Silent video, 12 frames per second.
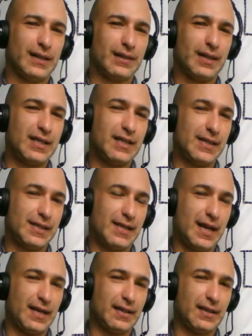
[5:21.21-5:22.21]
getting the
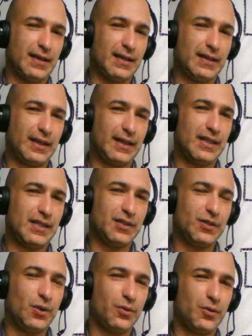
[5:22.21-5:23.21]
side and attacking the
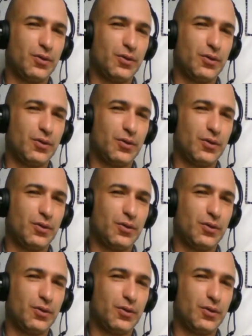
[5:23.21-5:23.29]
stone.